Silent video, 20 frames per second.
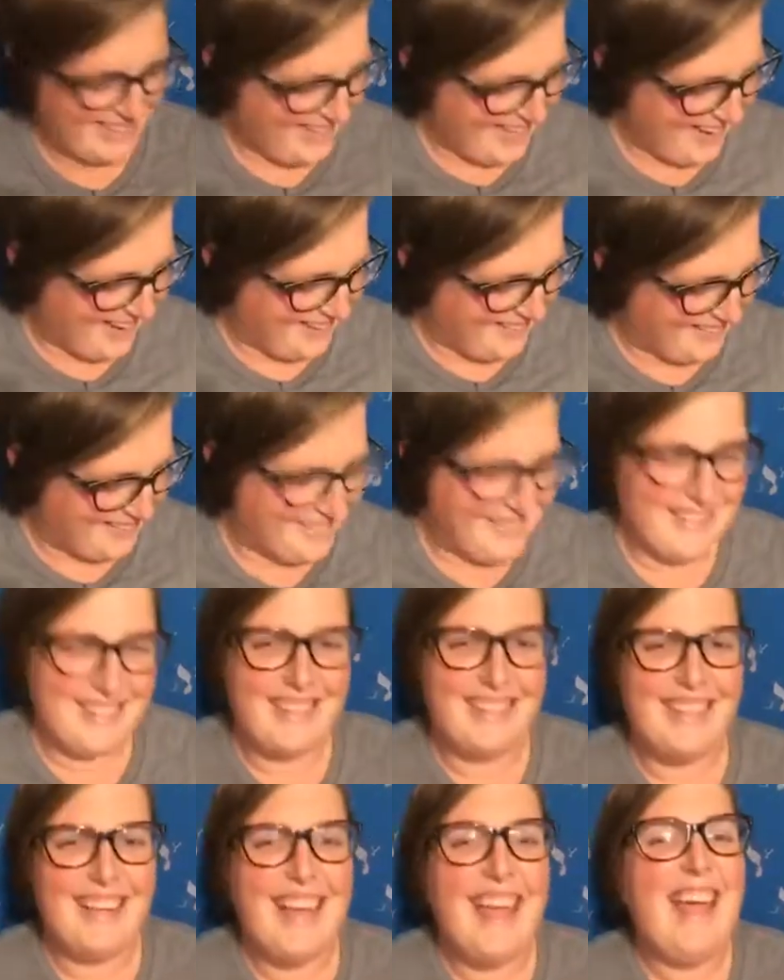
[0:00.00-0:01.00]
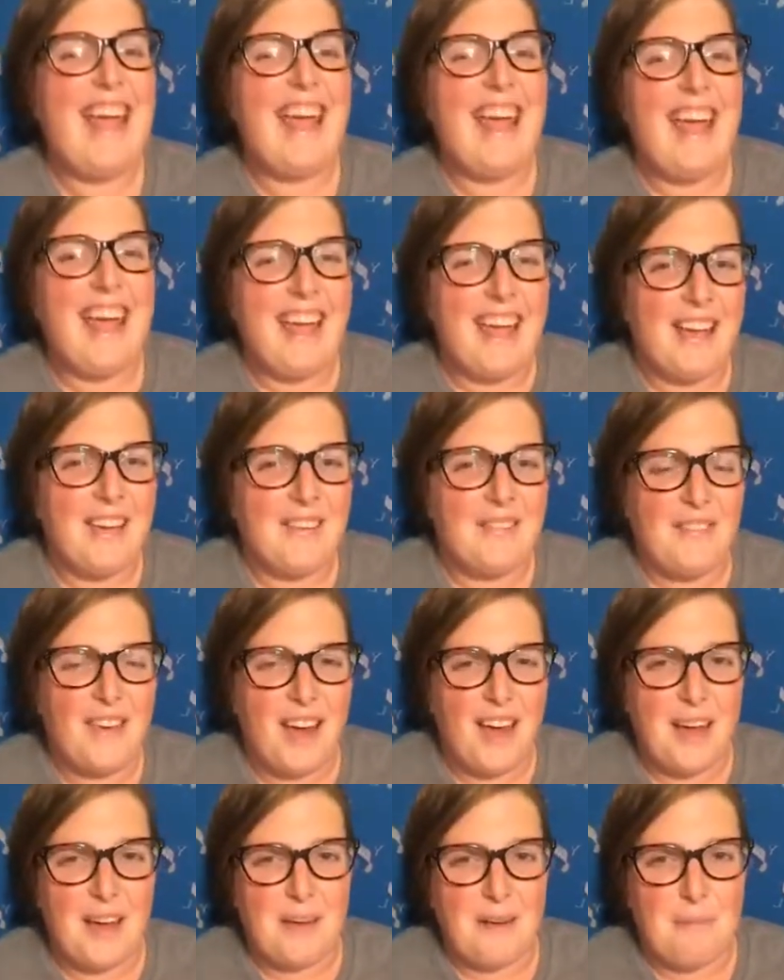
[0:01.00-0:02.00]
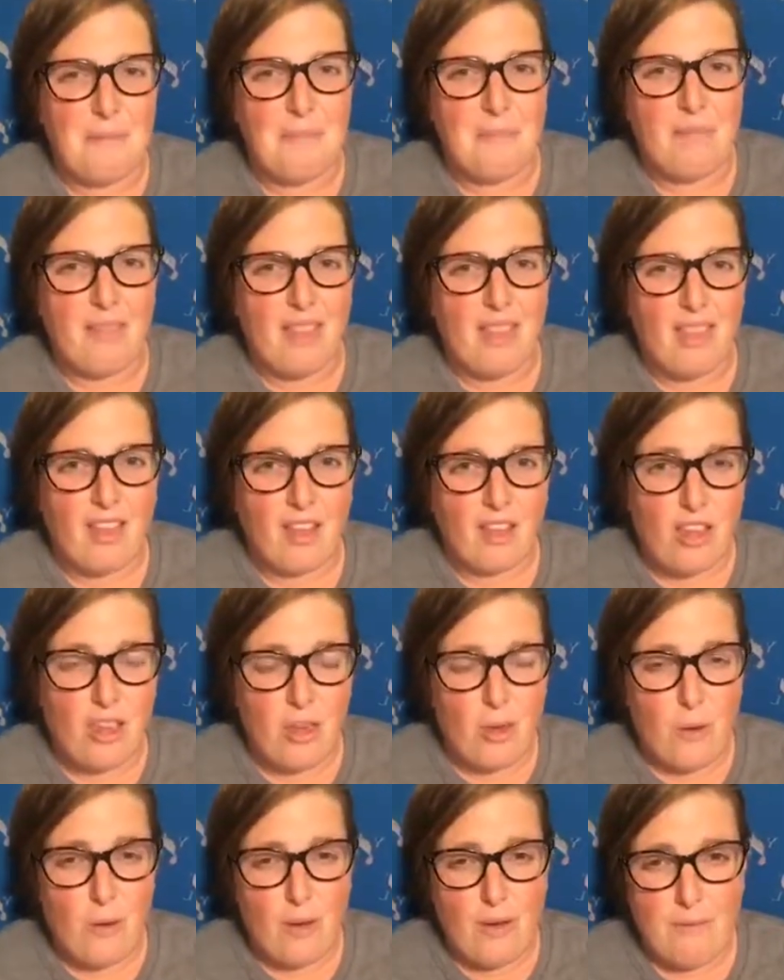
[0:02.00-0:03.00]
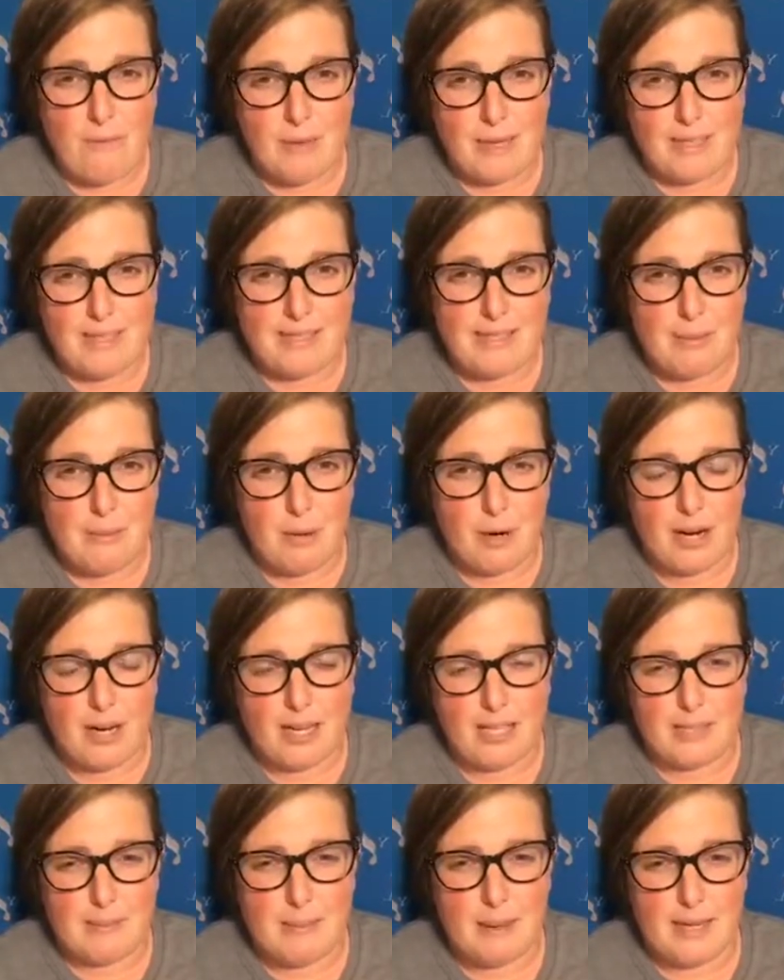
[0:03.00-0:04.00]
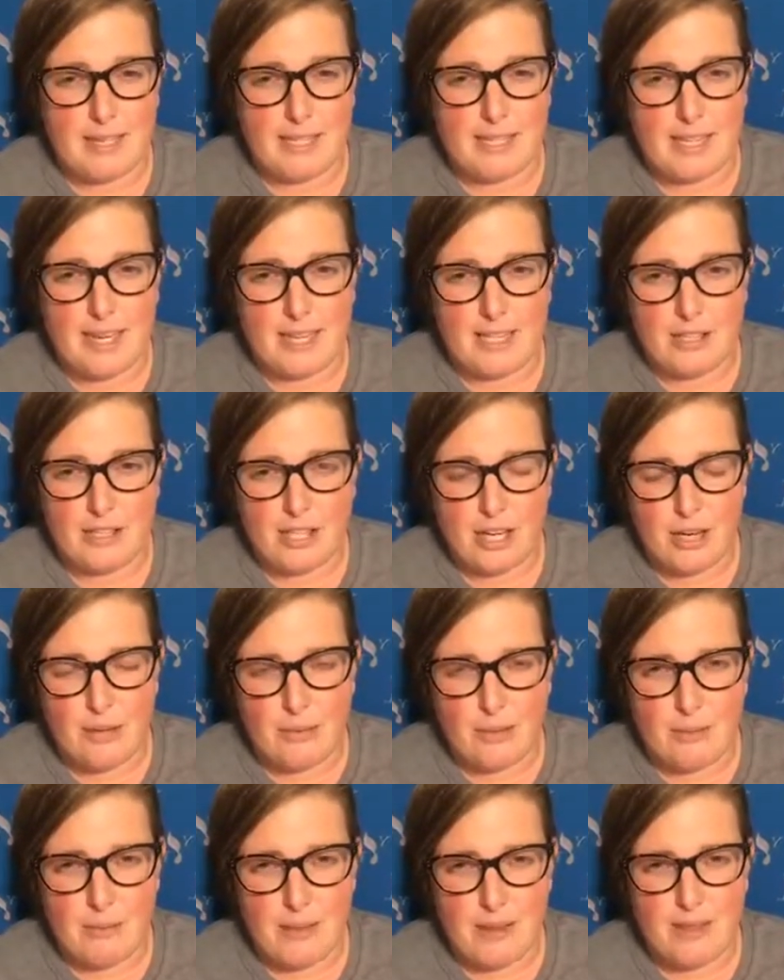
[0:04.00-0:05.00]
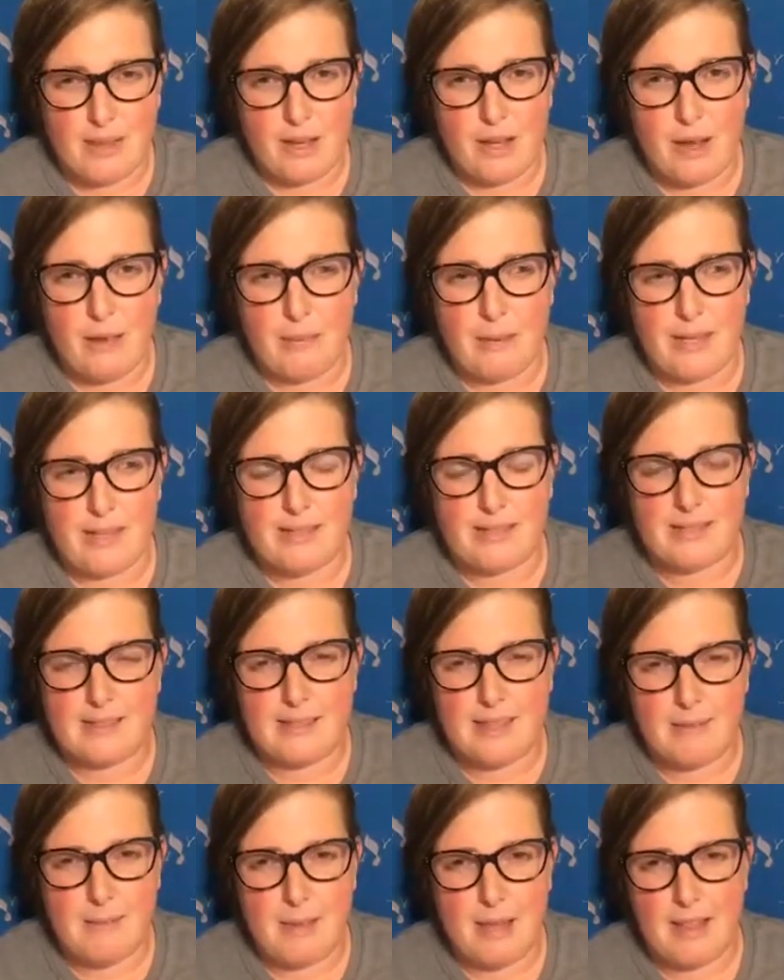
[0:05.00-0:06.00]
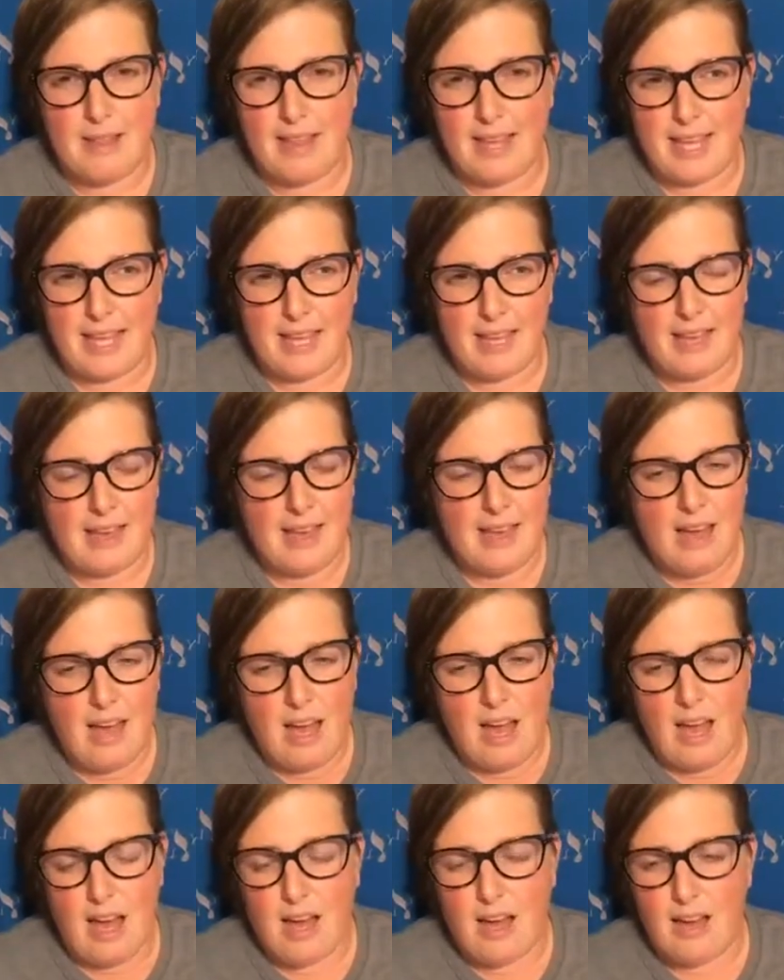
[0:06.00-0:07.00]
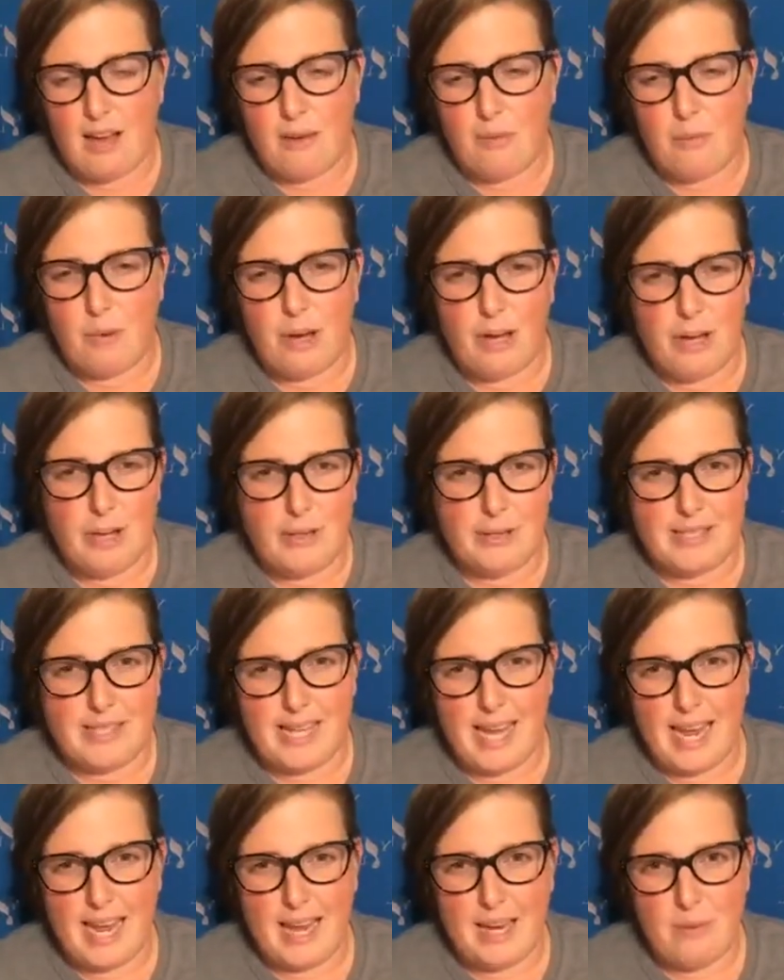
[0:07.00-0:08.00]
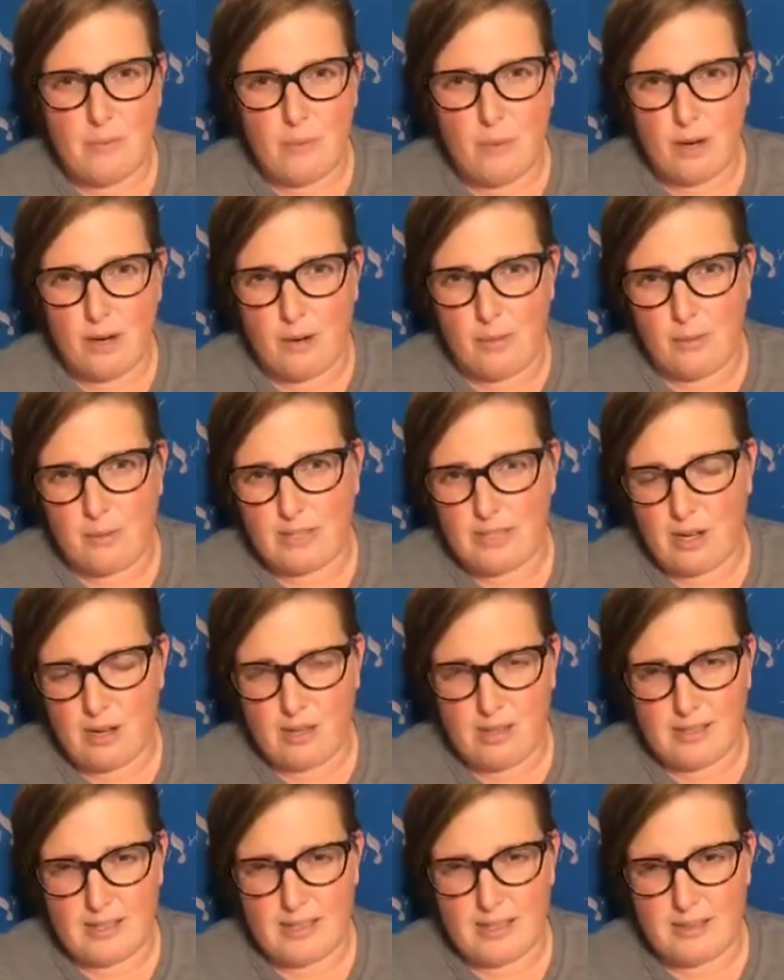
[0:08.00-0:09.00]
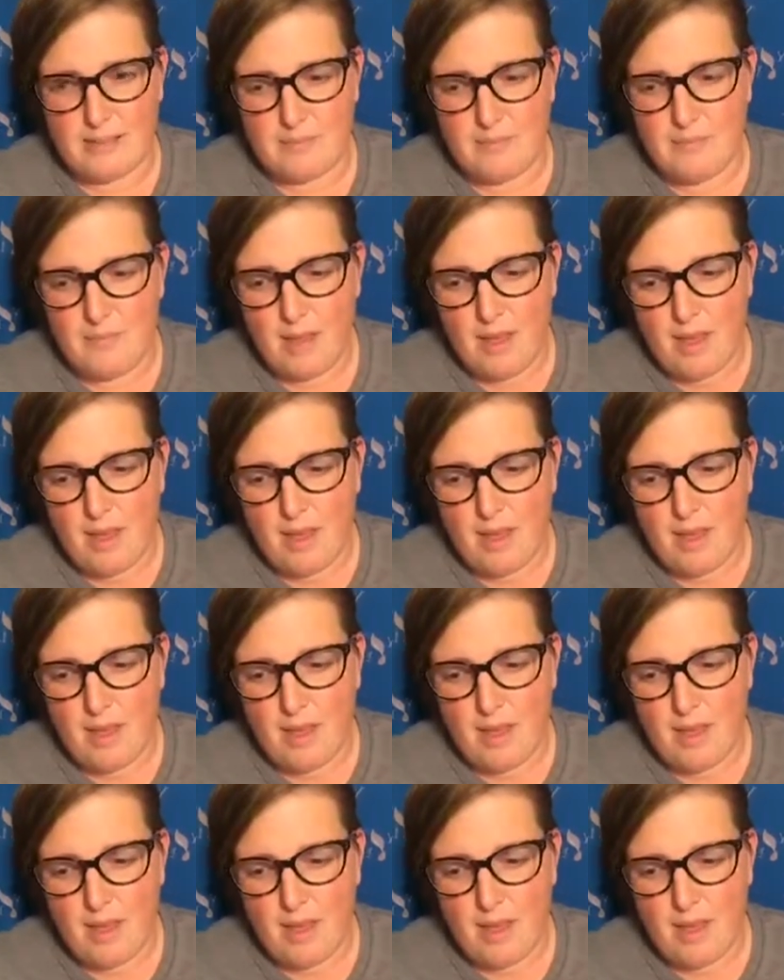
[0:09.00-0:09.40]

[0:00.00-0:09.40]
So if you have been somewhere unexpected, share it with me in the comments. Leave me a link where you stayed, where it was awesome.